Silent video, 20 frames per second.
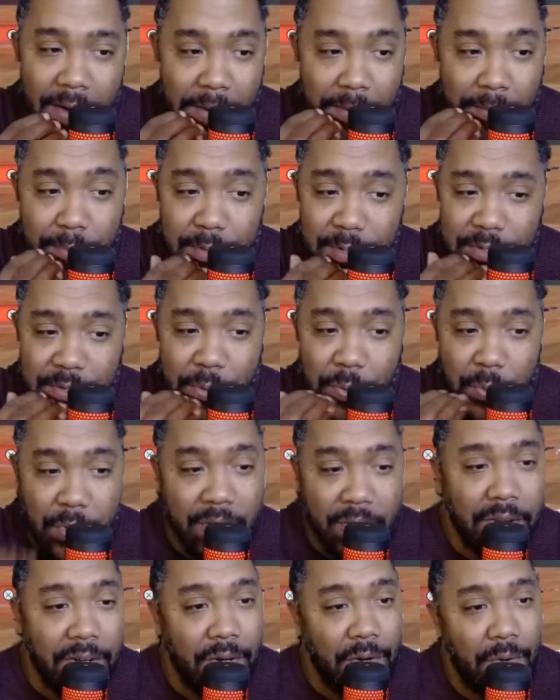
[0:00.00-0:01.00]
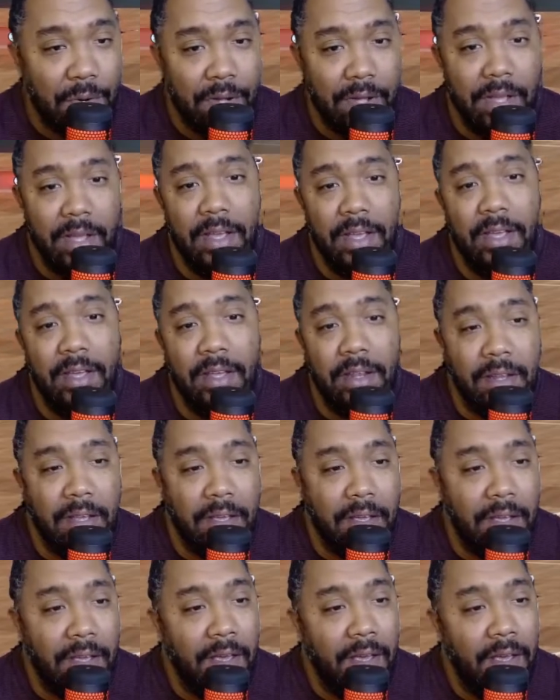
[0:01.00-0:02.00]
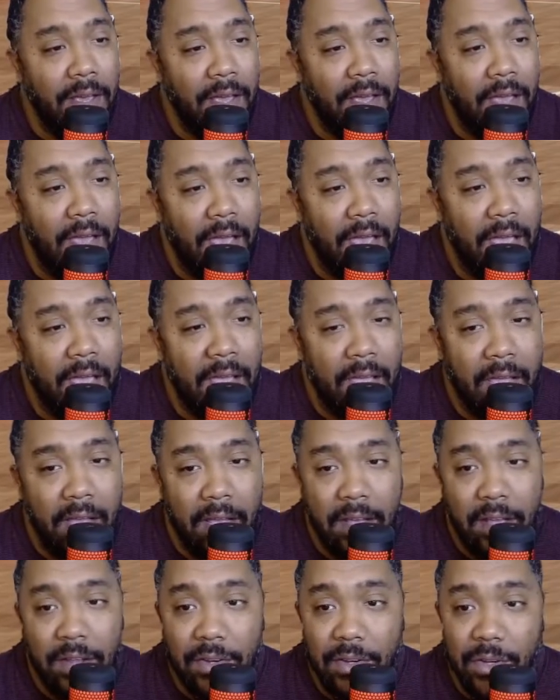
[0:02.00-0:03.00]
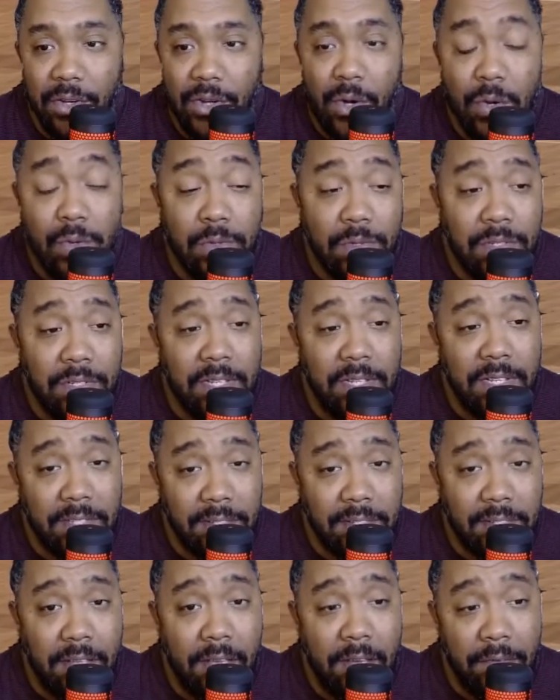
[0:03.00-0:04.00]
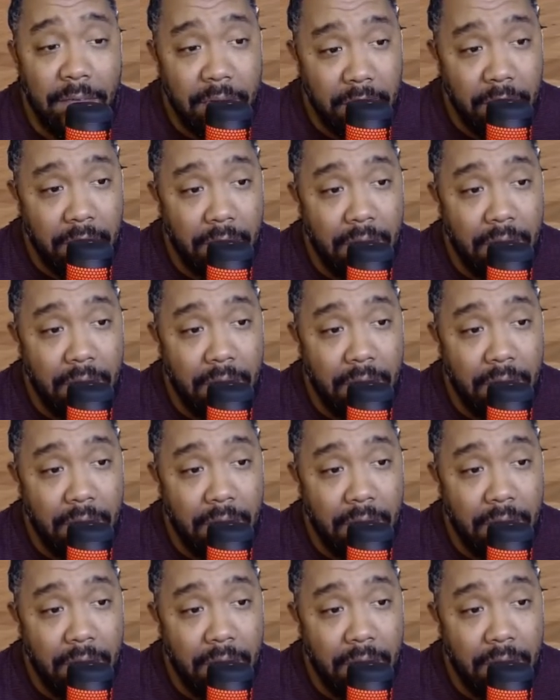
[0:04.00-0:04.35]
So we're gonna go ahead and go 6'7".